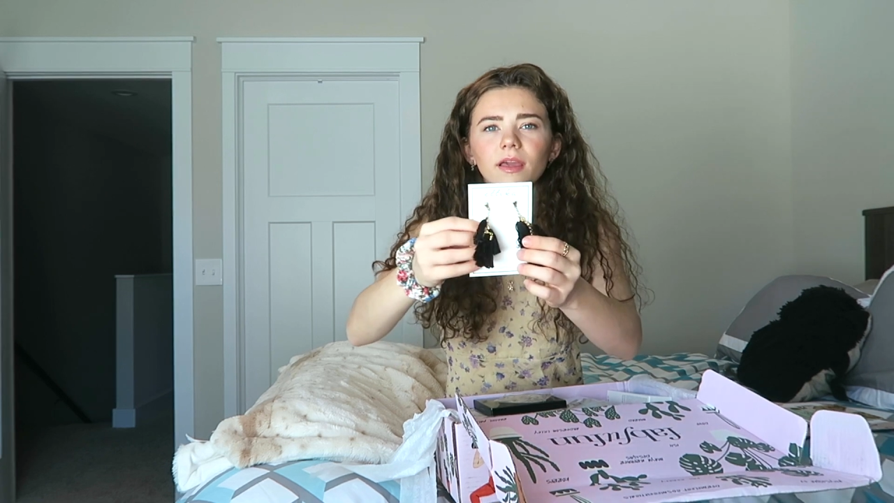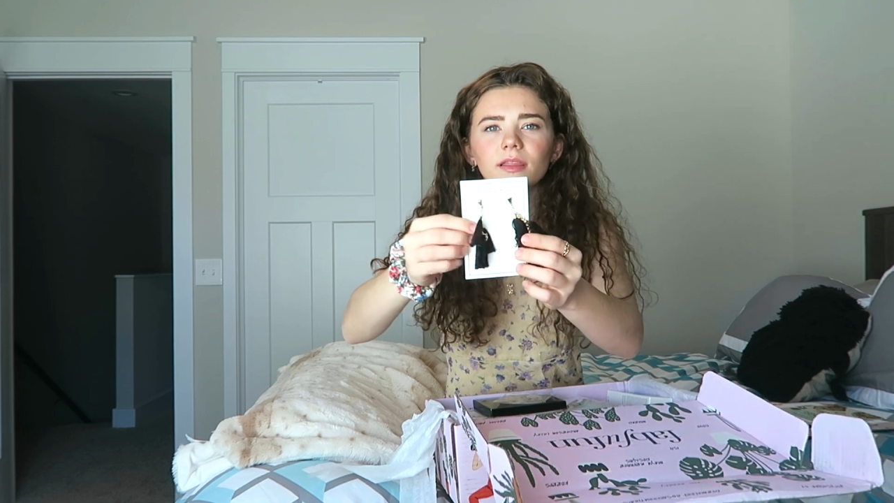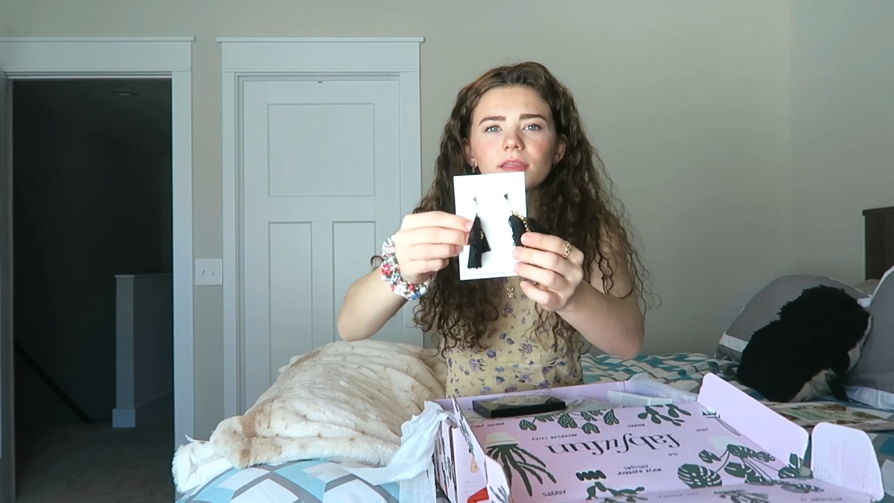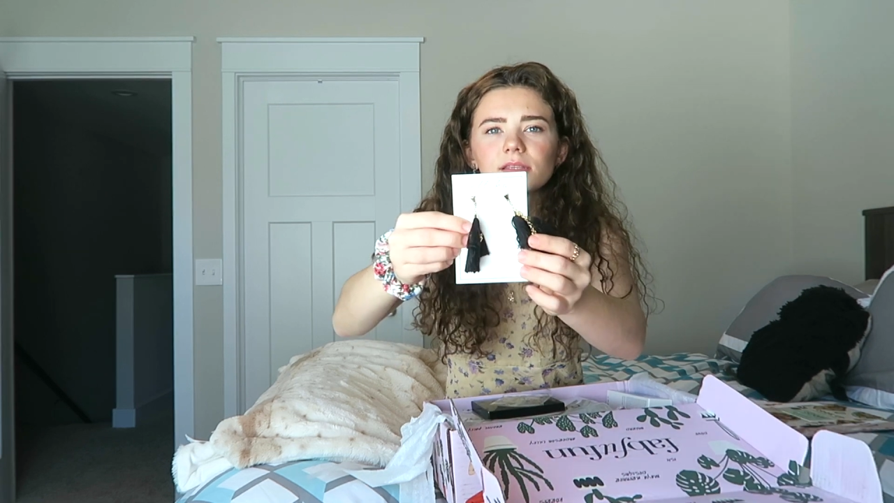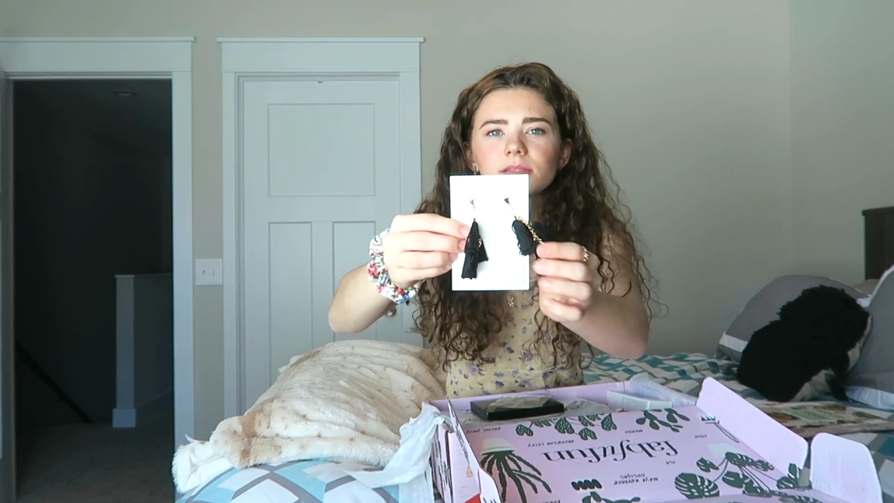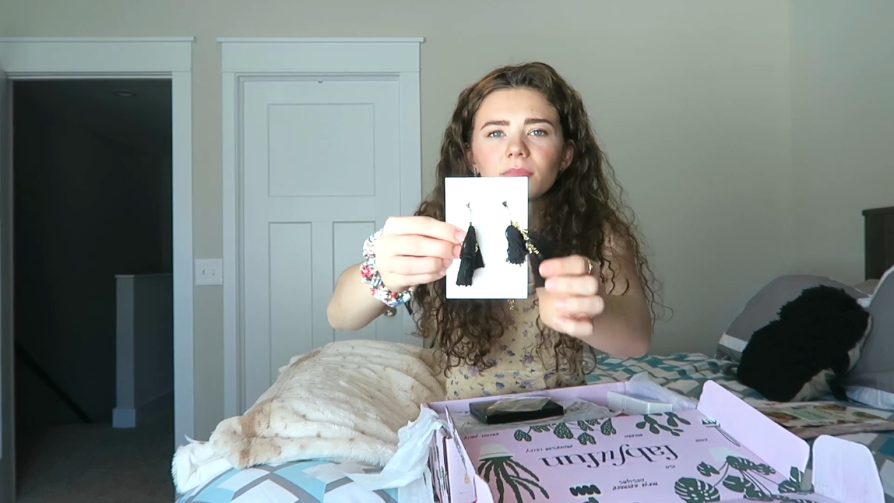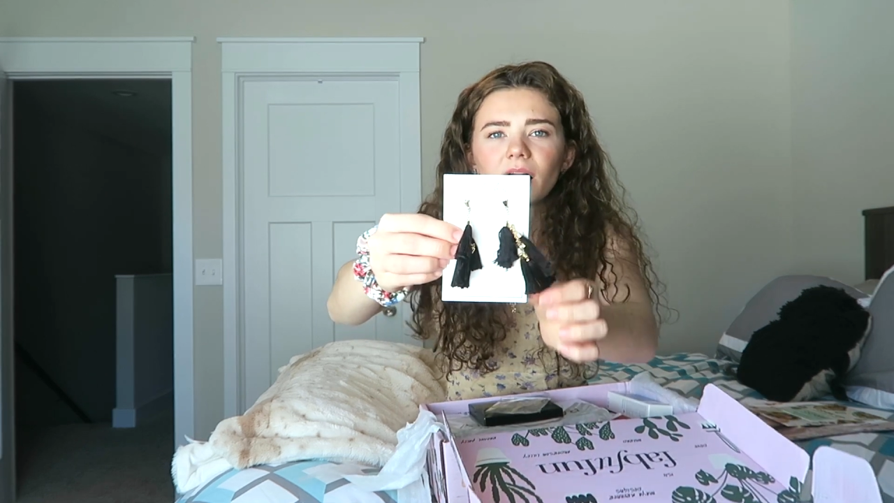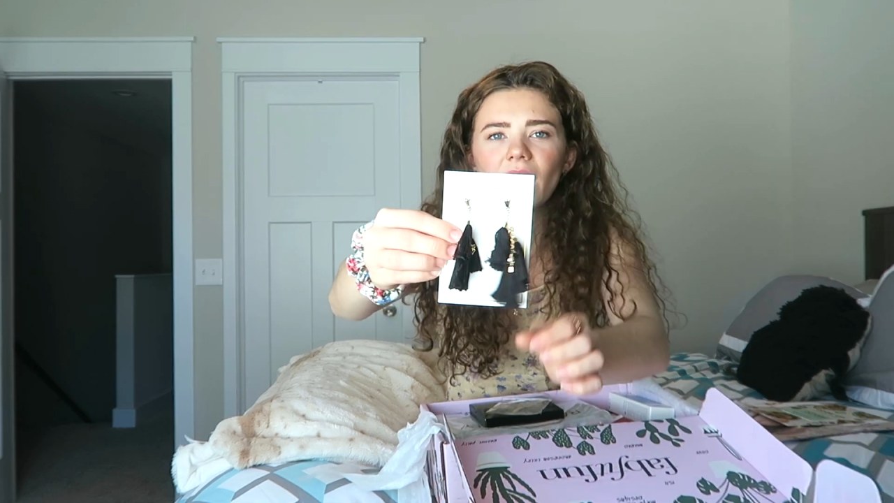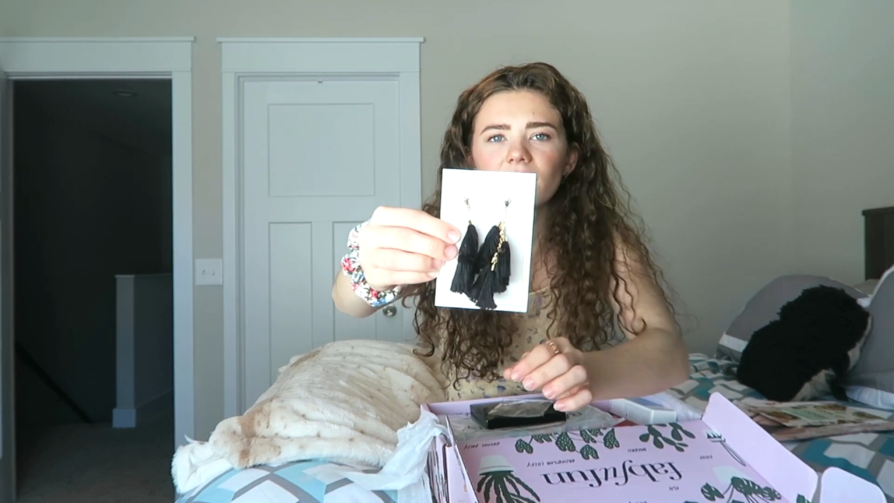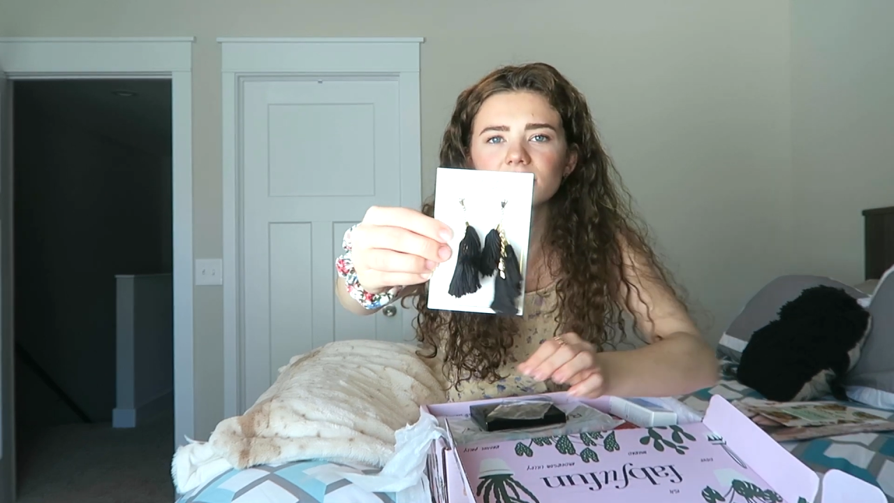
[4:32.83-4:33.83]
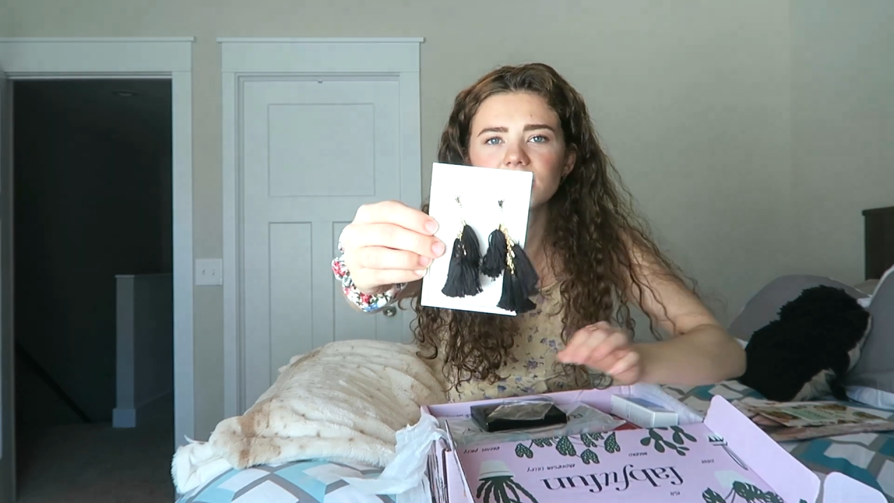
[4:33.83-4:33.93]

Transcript: like these black